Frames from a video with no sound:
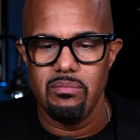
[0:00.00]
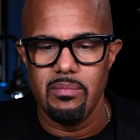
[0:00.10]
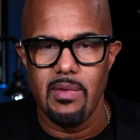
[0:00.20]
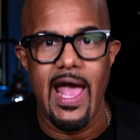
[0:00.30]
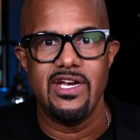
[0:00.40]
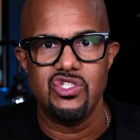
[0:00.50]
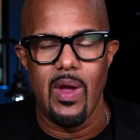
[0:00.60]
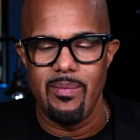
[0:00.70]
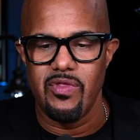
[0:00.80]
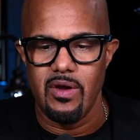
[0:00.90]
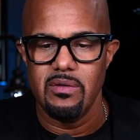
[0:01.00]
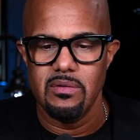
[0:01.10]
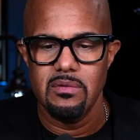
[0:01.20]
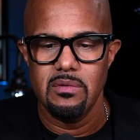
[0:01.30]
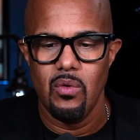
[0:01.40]
had his way with her,
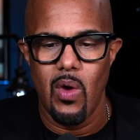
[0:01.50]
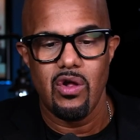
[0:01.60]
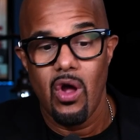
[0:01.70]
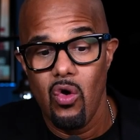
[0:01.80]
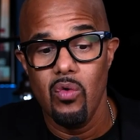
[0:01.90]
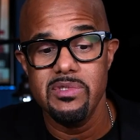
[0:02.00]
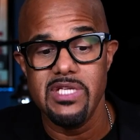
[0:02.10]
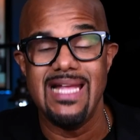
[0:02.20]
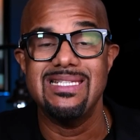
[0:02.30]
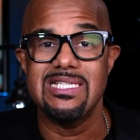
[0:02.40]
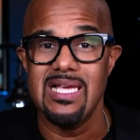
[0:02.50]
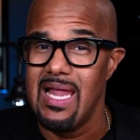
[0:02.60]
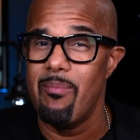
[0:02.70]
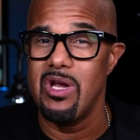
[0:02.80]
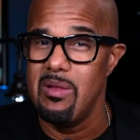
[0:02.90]
while Combs and
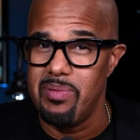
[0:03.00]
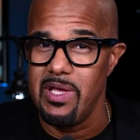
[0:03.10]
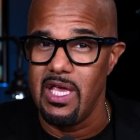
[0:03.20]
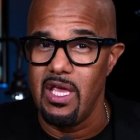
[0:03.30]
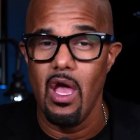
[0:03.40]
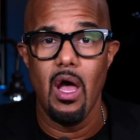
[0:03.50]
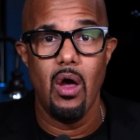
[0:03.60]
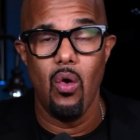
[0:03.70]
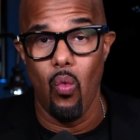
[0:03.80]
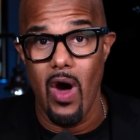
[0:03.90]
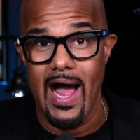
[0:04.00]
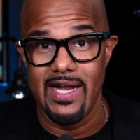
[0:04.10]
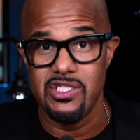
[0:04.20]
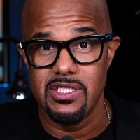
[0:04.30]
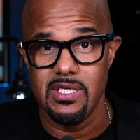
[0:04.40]
Celebrity B
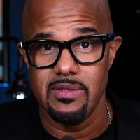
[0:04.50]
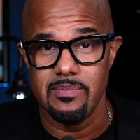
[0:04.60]
watched.